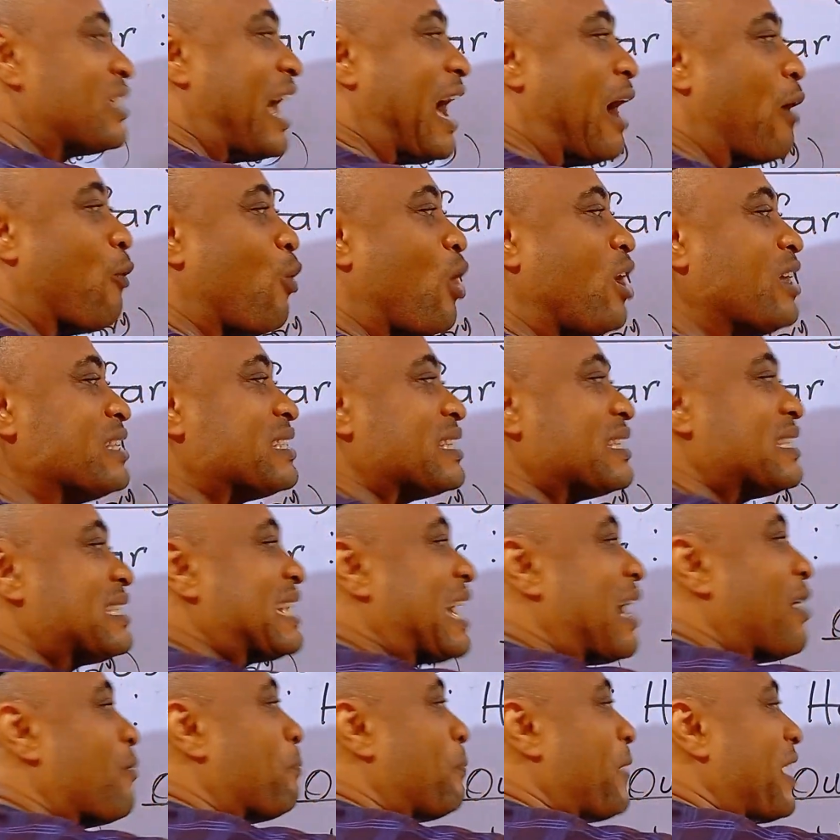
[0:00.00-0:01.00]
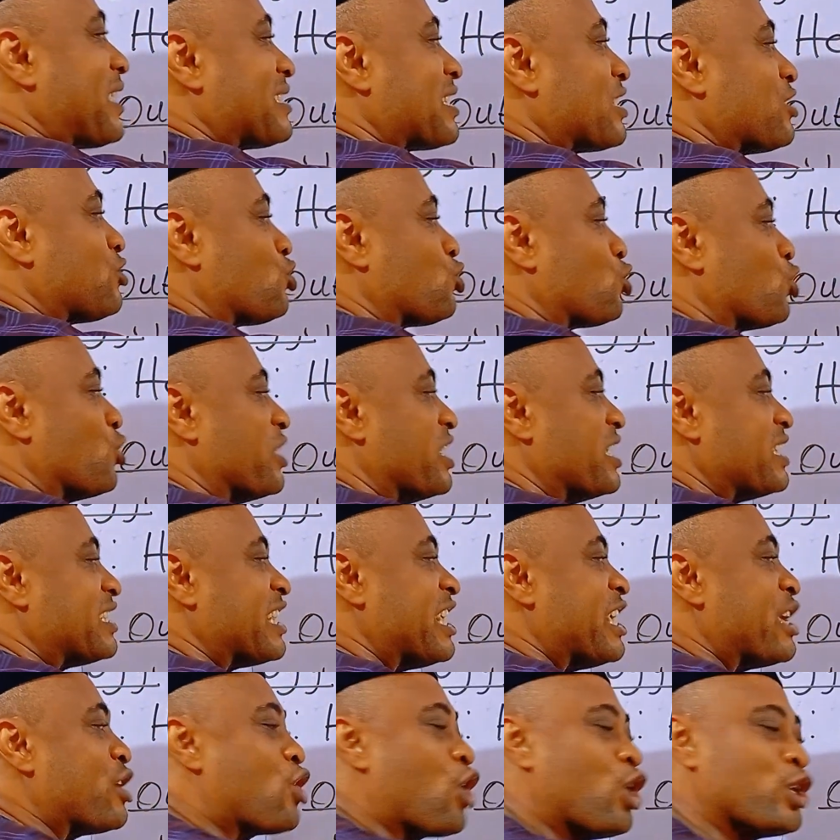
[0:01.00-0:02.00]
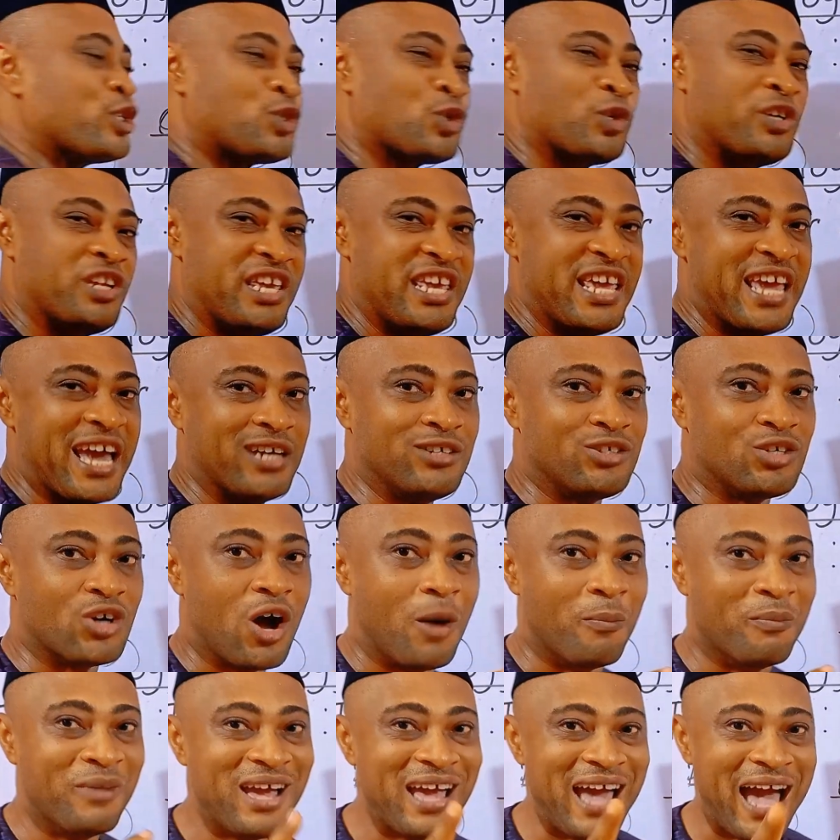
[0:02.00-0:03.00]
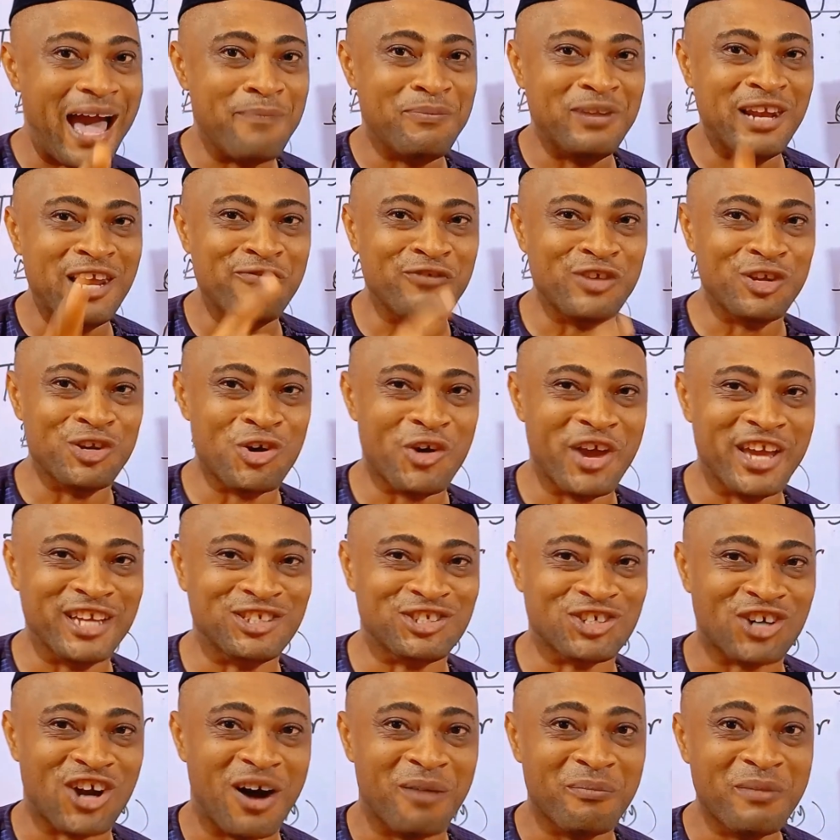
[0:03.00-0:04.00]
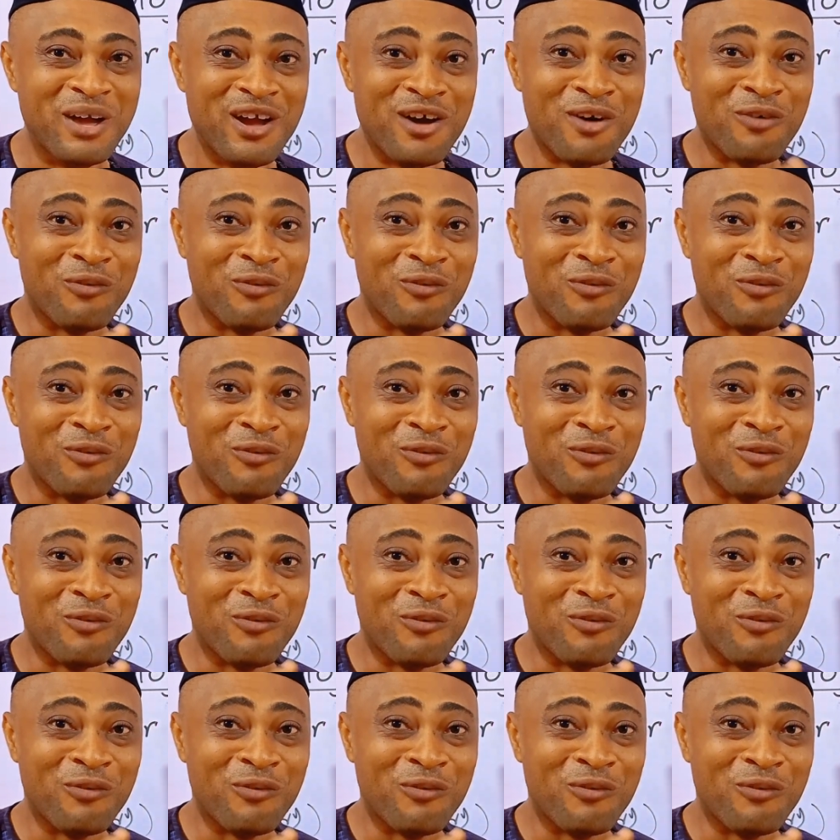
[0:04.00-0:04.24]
And once the sound passes through this, it goes to the eardrum. I believe you know a drum.